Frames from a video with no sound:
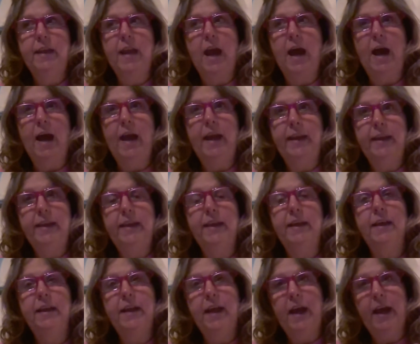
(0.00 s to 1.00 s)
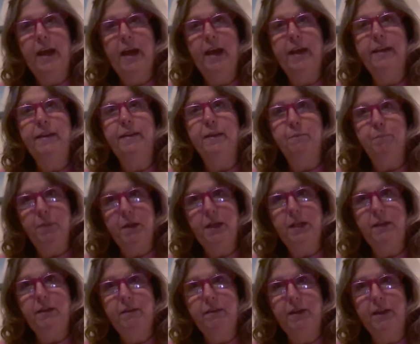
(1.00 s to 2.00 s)
I did add the
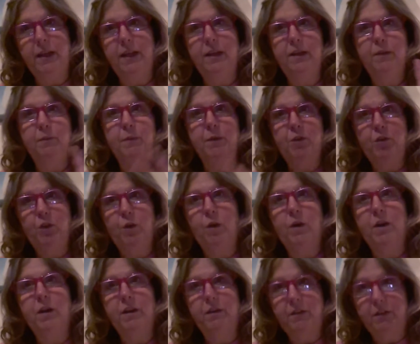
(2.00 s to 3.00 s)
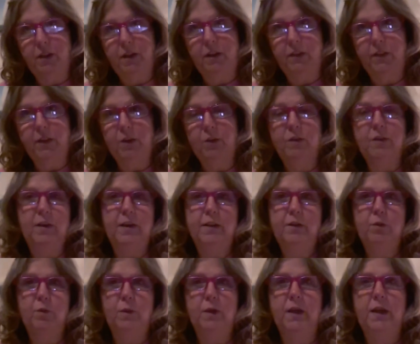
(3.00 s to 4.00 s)
mini skeins, but you already saw those
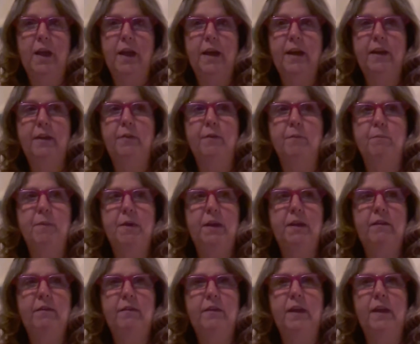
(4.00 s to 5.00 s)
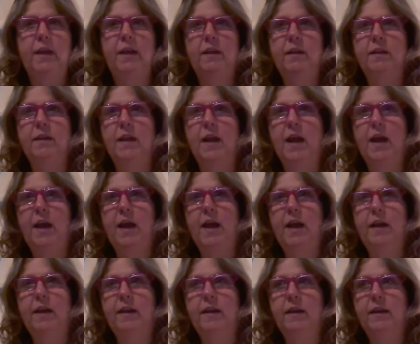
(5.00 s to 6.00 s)
last week. I added the mini skeins, and I
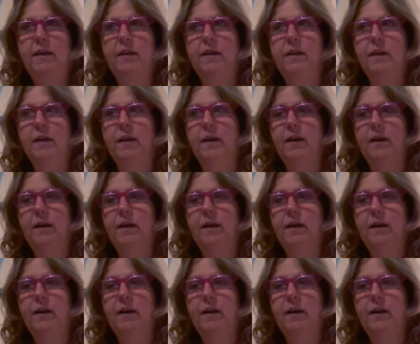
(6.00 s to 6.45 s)
added